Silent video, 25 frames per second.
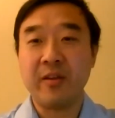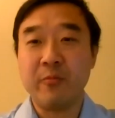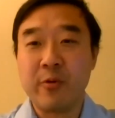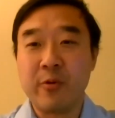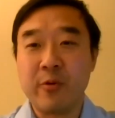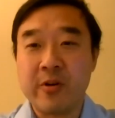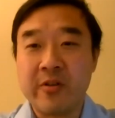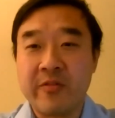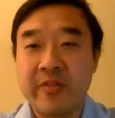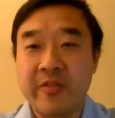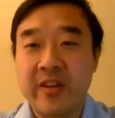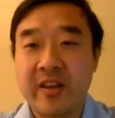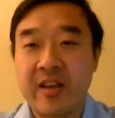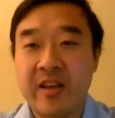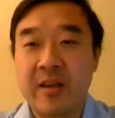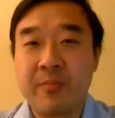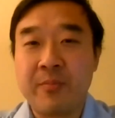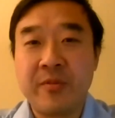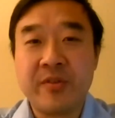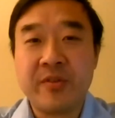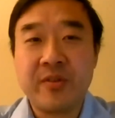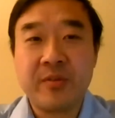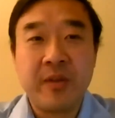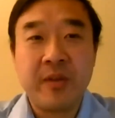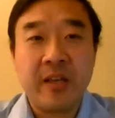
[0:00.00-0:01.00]
wherever you
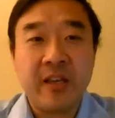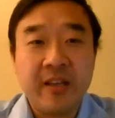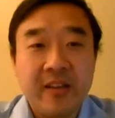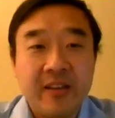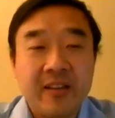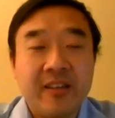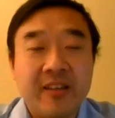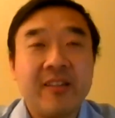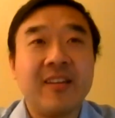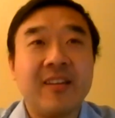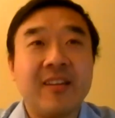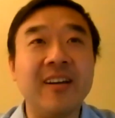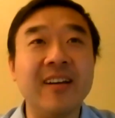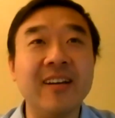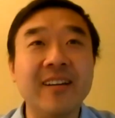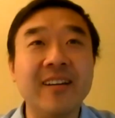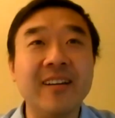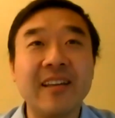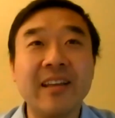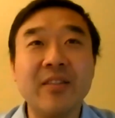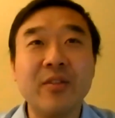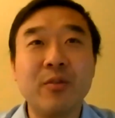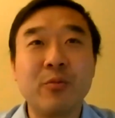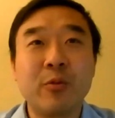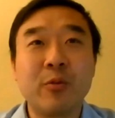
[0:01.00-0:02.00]
happen to be
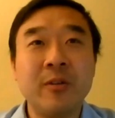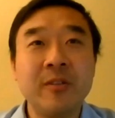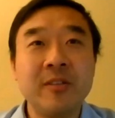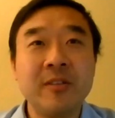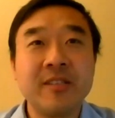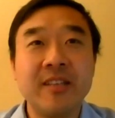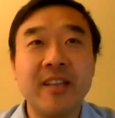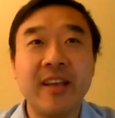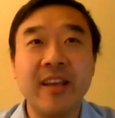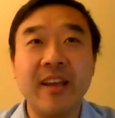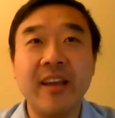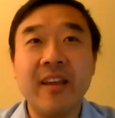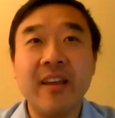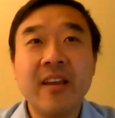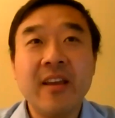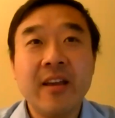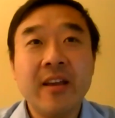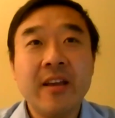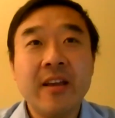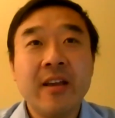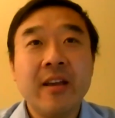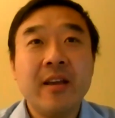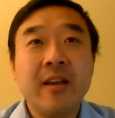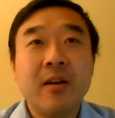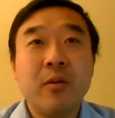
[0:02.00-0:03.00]
in the world today.
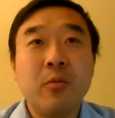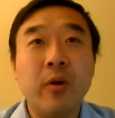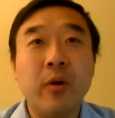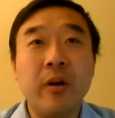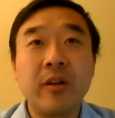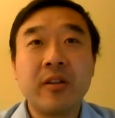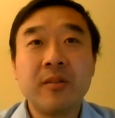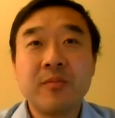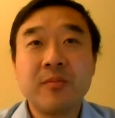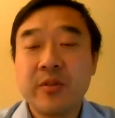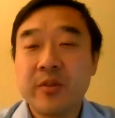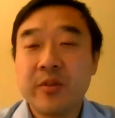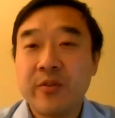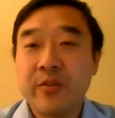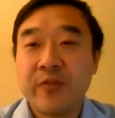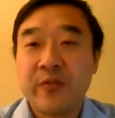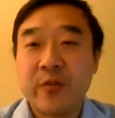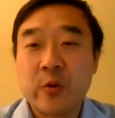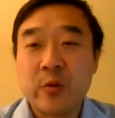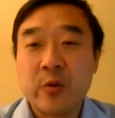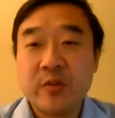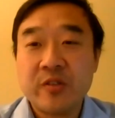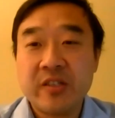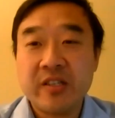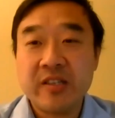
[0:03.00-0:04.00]
Welcome to the
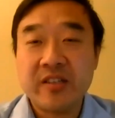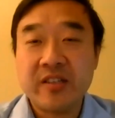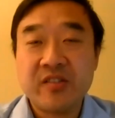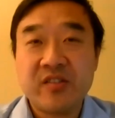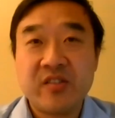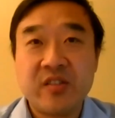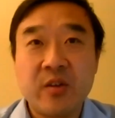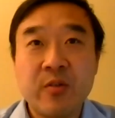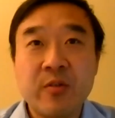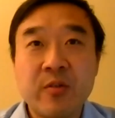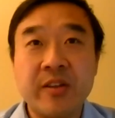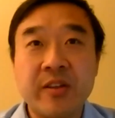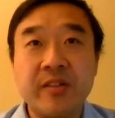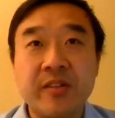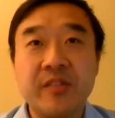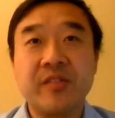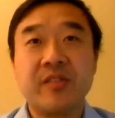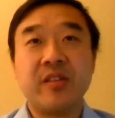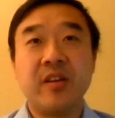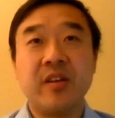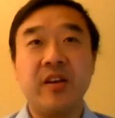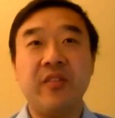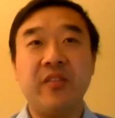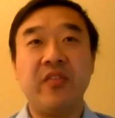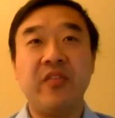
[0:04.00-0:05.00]
first in a series
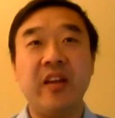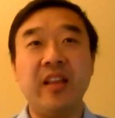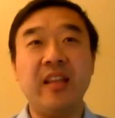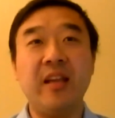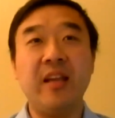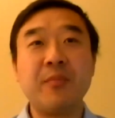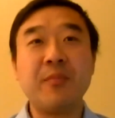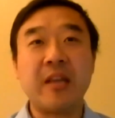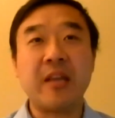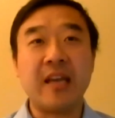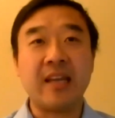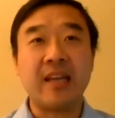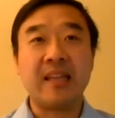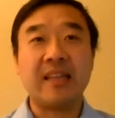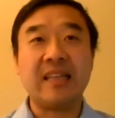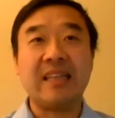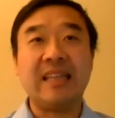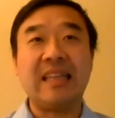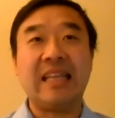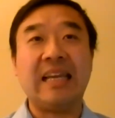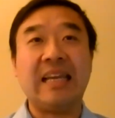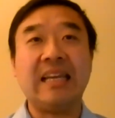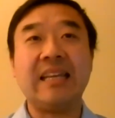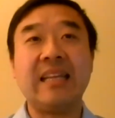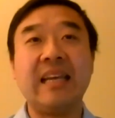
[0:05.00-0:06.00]
of
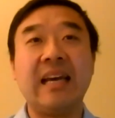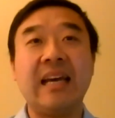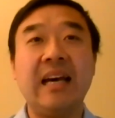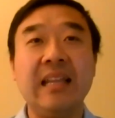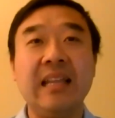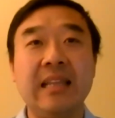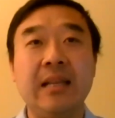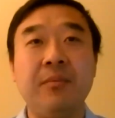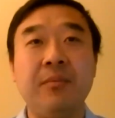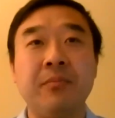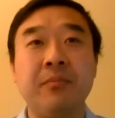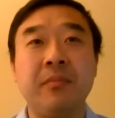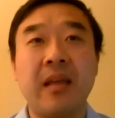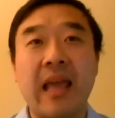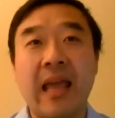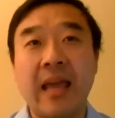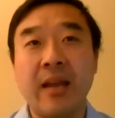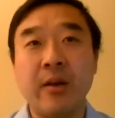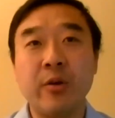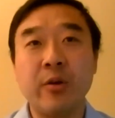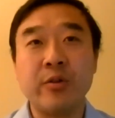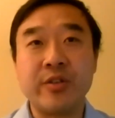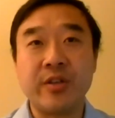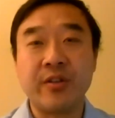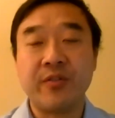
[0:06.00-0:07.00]
alumni-led
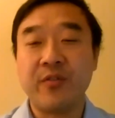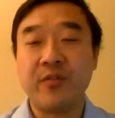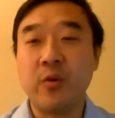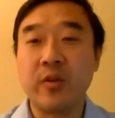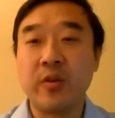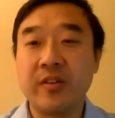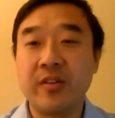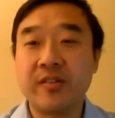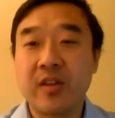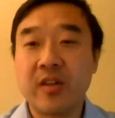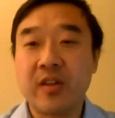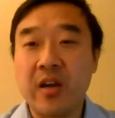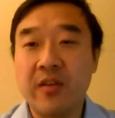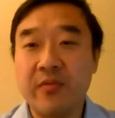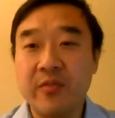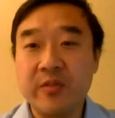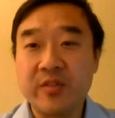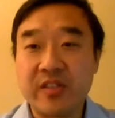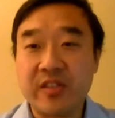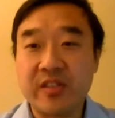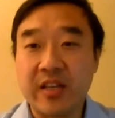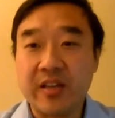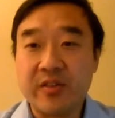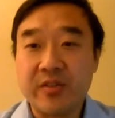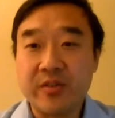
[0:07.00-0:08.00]
energy-focused
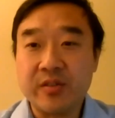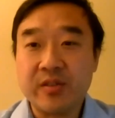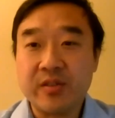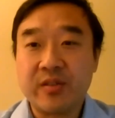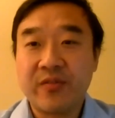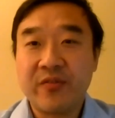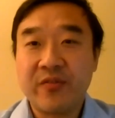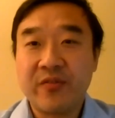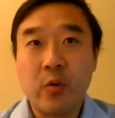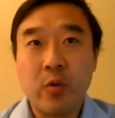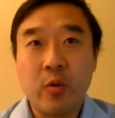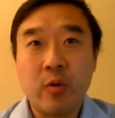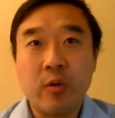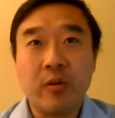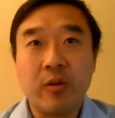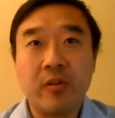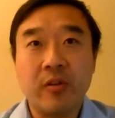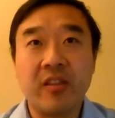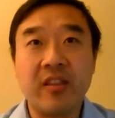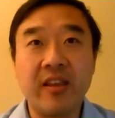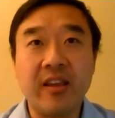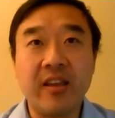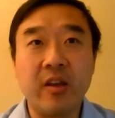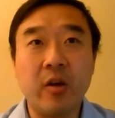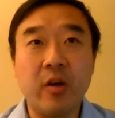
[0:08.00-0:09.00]
conversations for
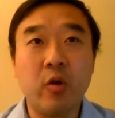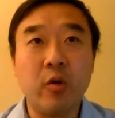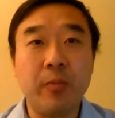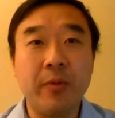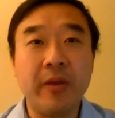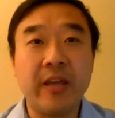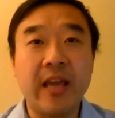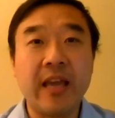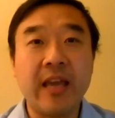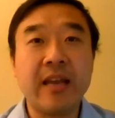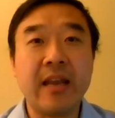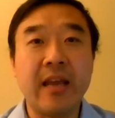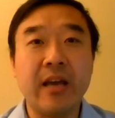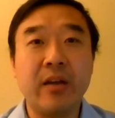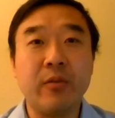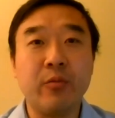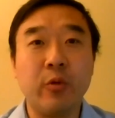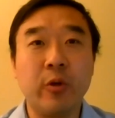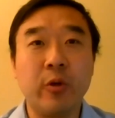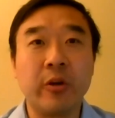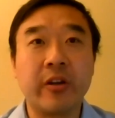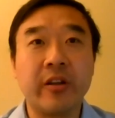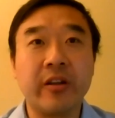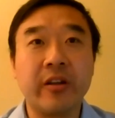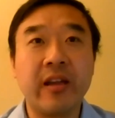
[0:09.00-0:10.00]
the OBA
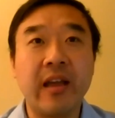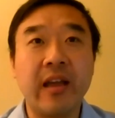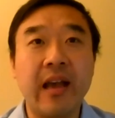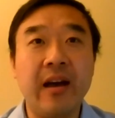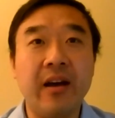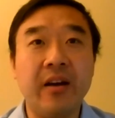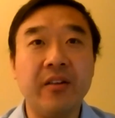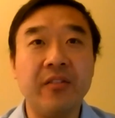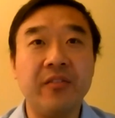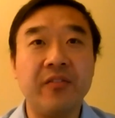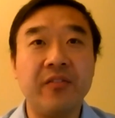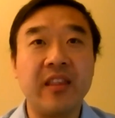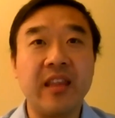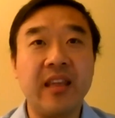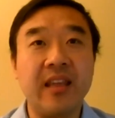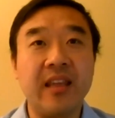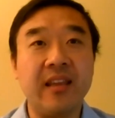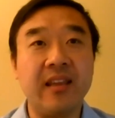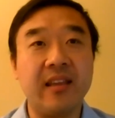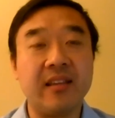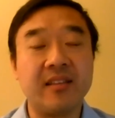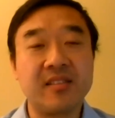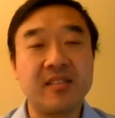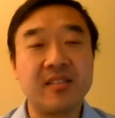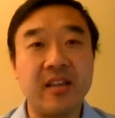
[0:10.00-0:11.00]
network of
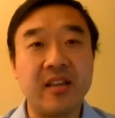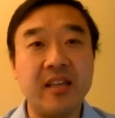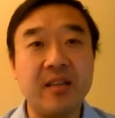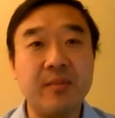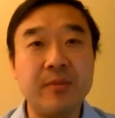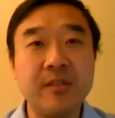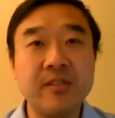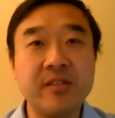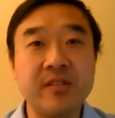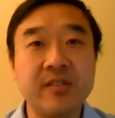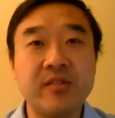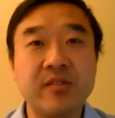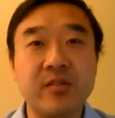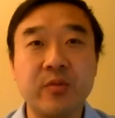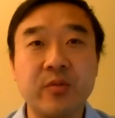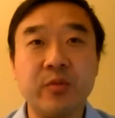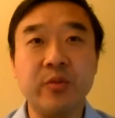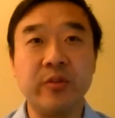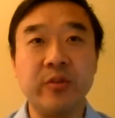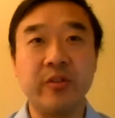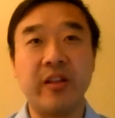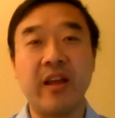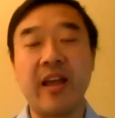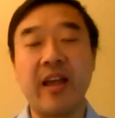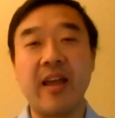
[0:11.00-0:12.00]
the Said Business
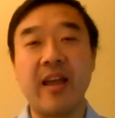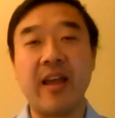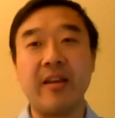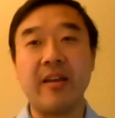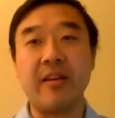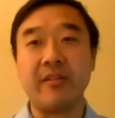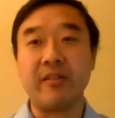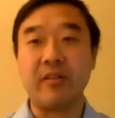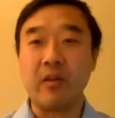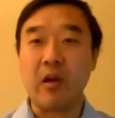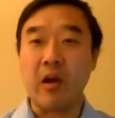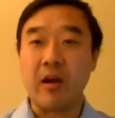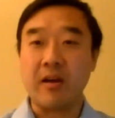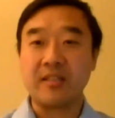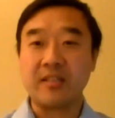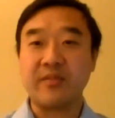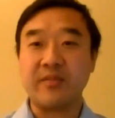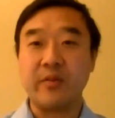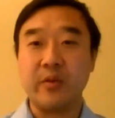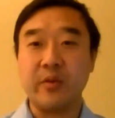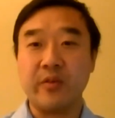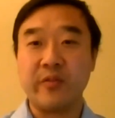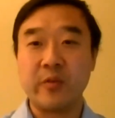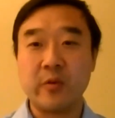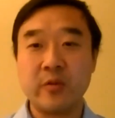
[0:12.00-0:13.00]
School and
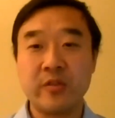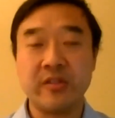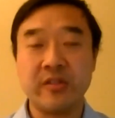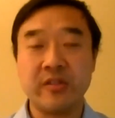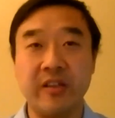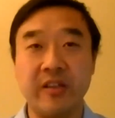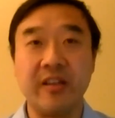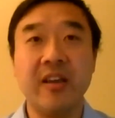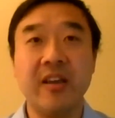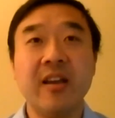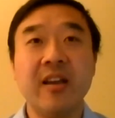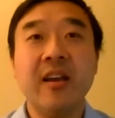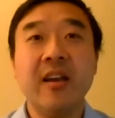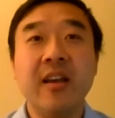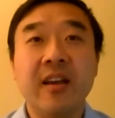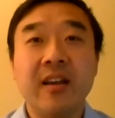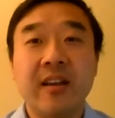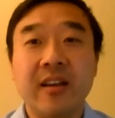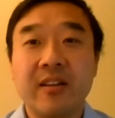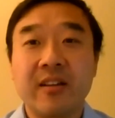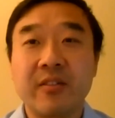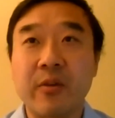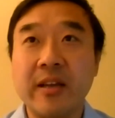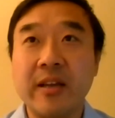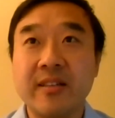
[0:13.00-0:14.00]
Oxford University.
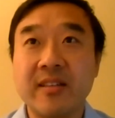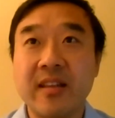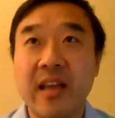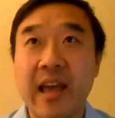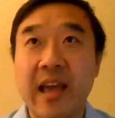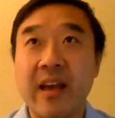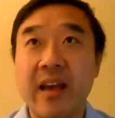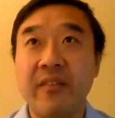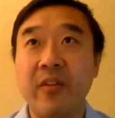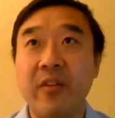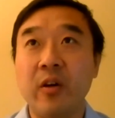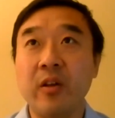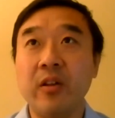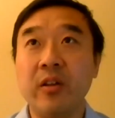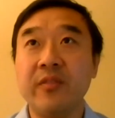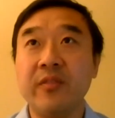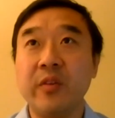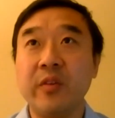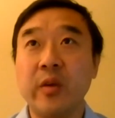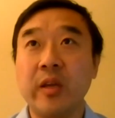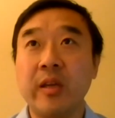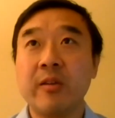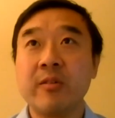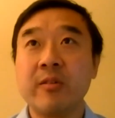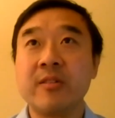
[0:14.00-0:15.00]
Great to have all of
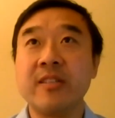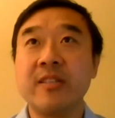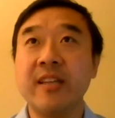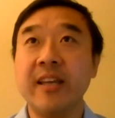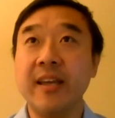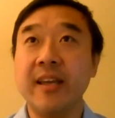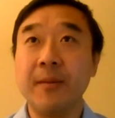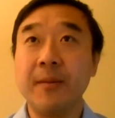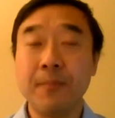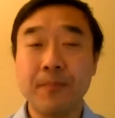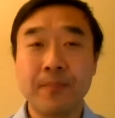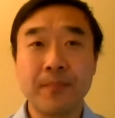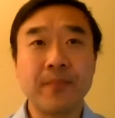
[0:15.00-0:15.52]
you here today.